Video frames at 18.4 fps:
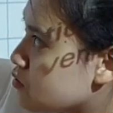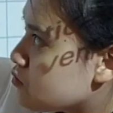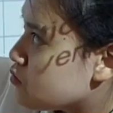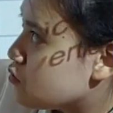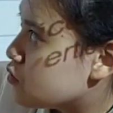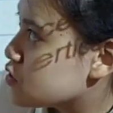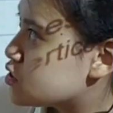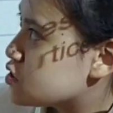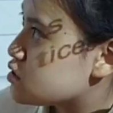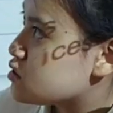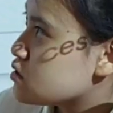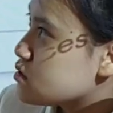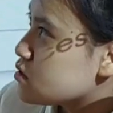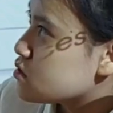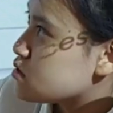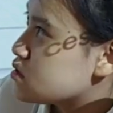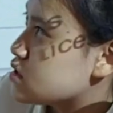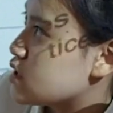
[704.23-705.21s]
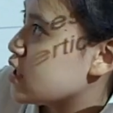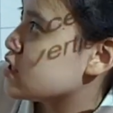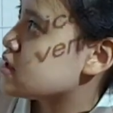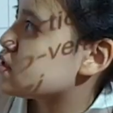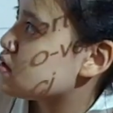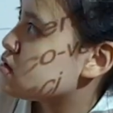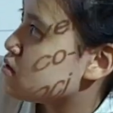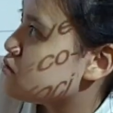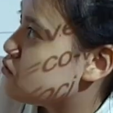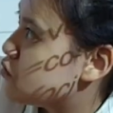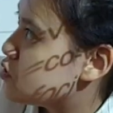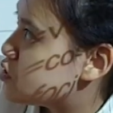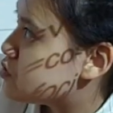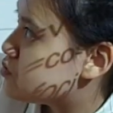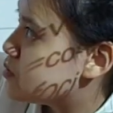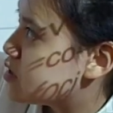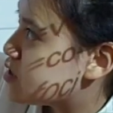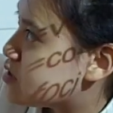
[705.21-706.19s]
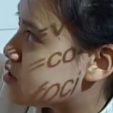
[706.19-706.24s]
which
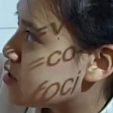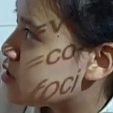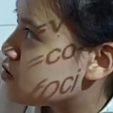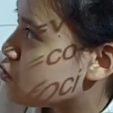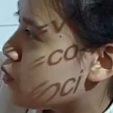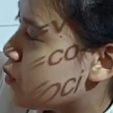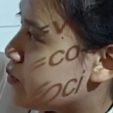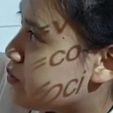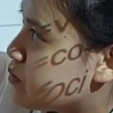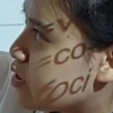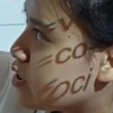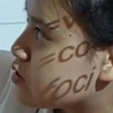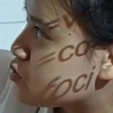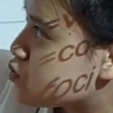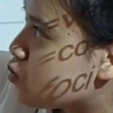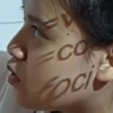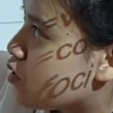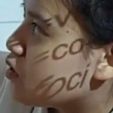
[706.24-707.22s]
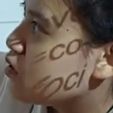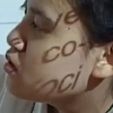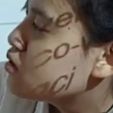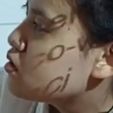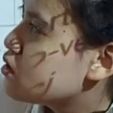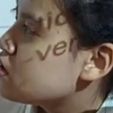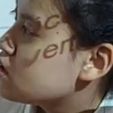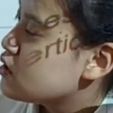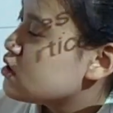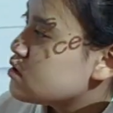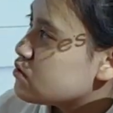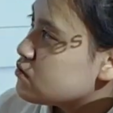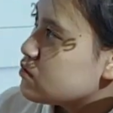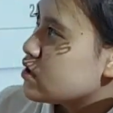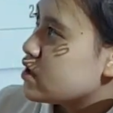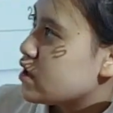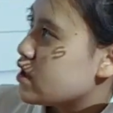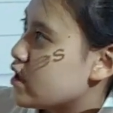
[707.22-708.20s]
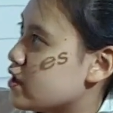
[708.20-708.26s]
means this will be B as well.
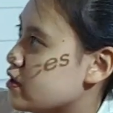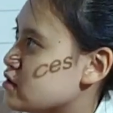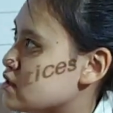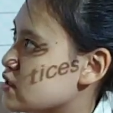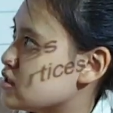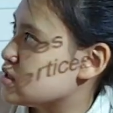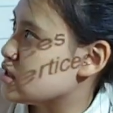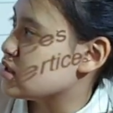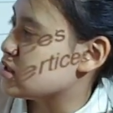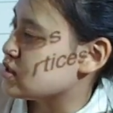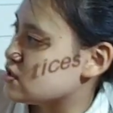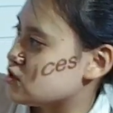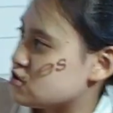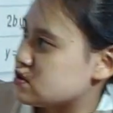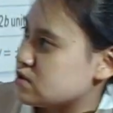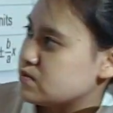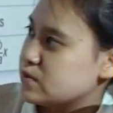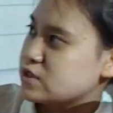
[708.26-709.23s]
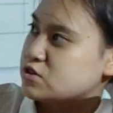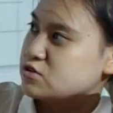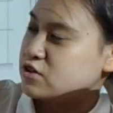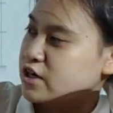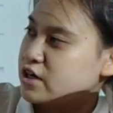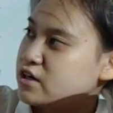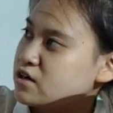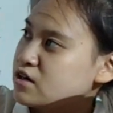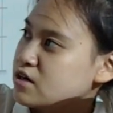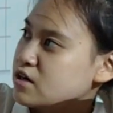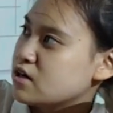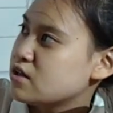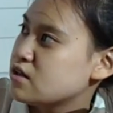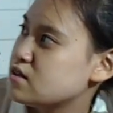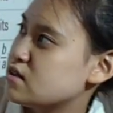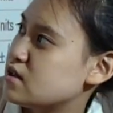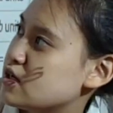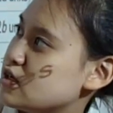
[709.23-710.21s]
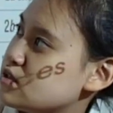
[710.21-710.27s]
And since it is symmetric,
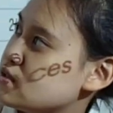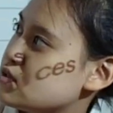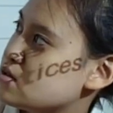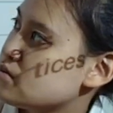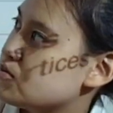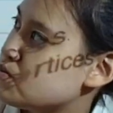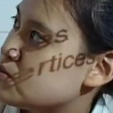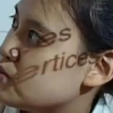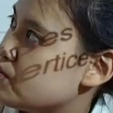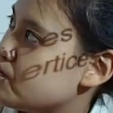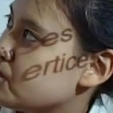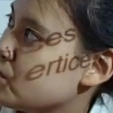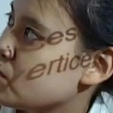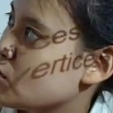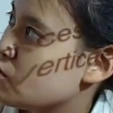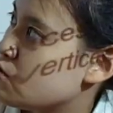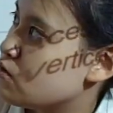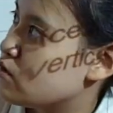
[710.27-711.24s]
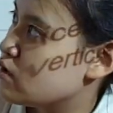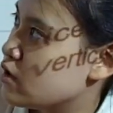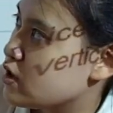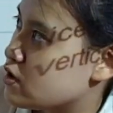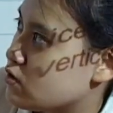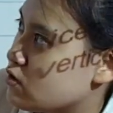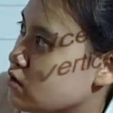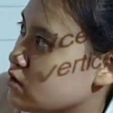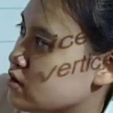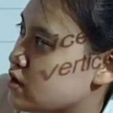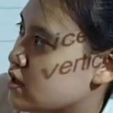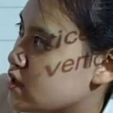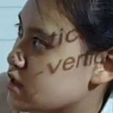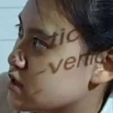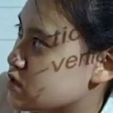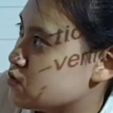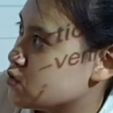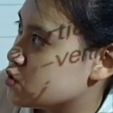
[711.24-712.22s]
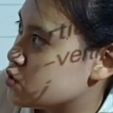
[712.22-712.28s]
this will equal
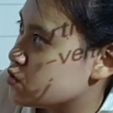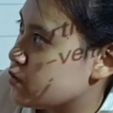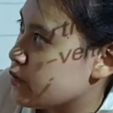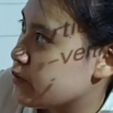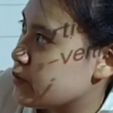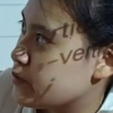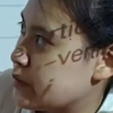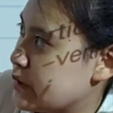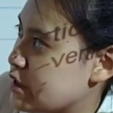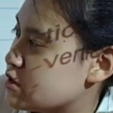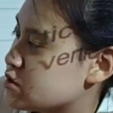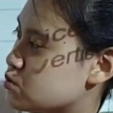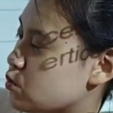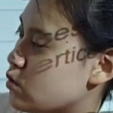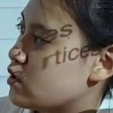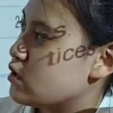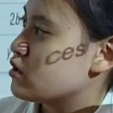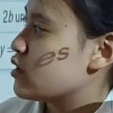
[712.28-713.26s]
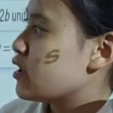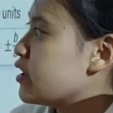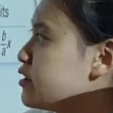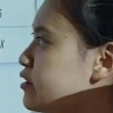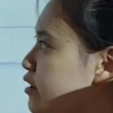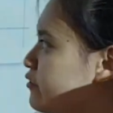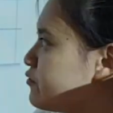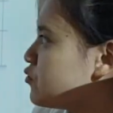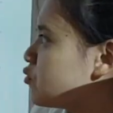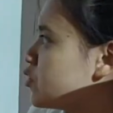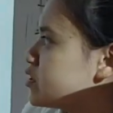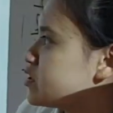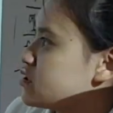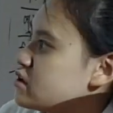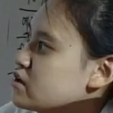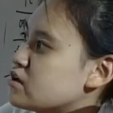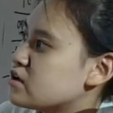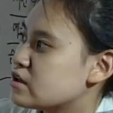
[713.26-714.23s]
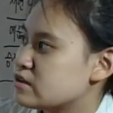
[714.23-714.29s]
this, which will be B as well, and therefore
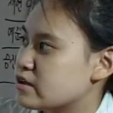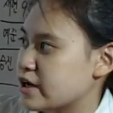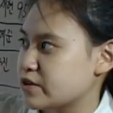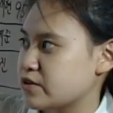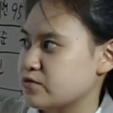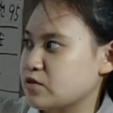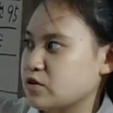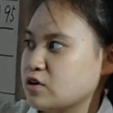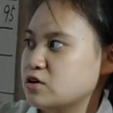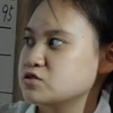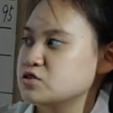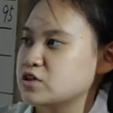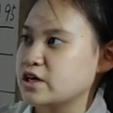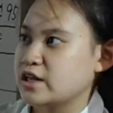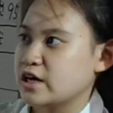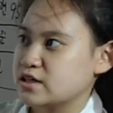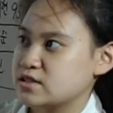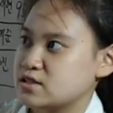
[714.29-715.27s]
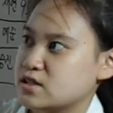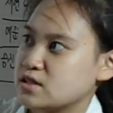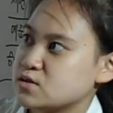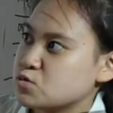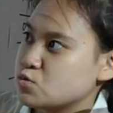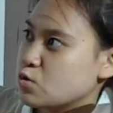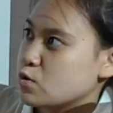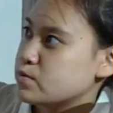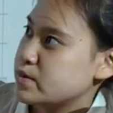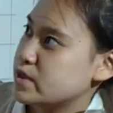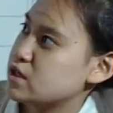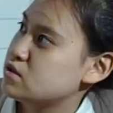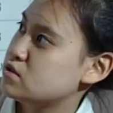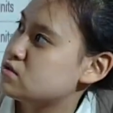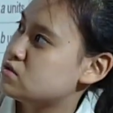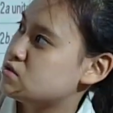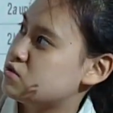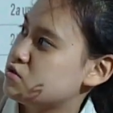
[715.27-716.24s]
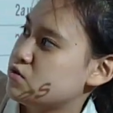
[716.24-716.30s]
the length of the conjugate axis will be
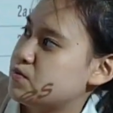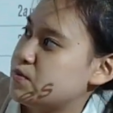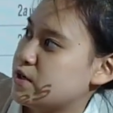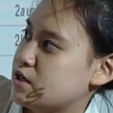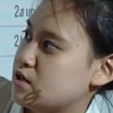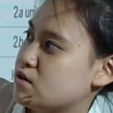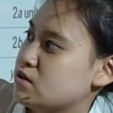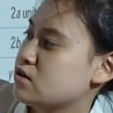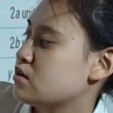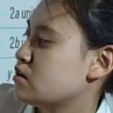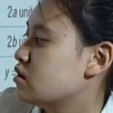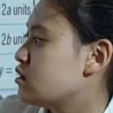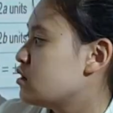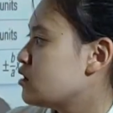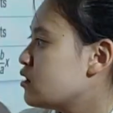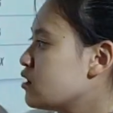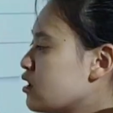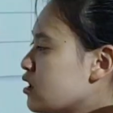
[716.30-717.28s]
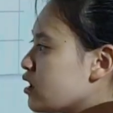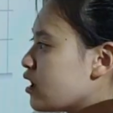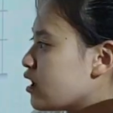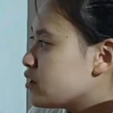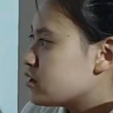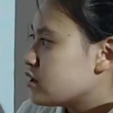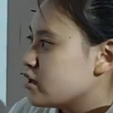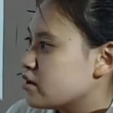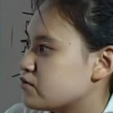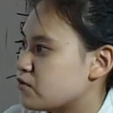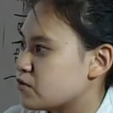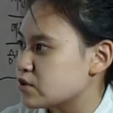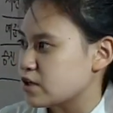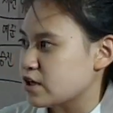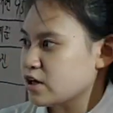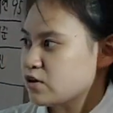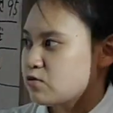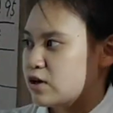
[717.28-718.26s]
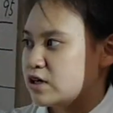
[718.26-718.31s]
2B. And for the
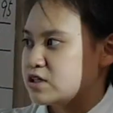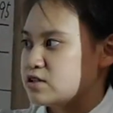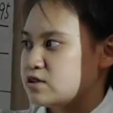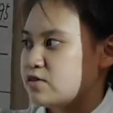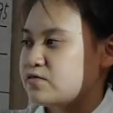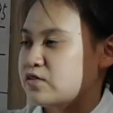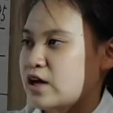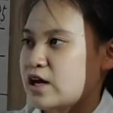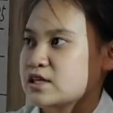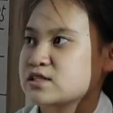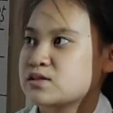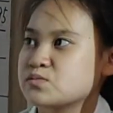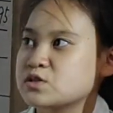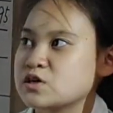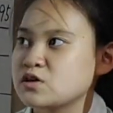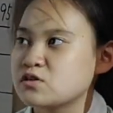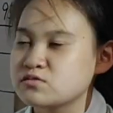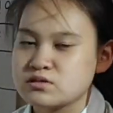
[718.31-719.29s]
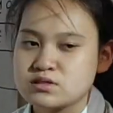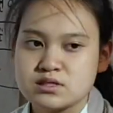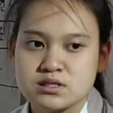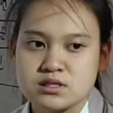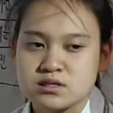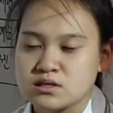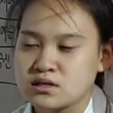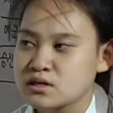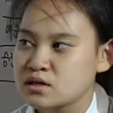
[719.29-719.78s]
equations of the asymptotes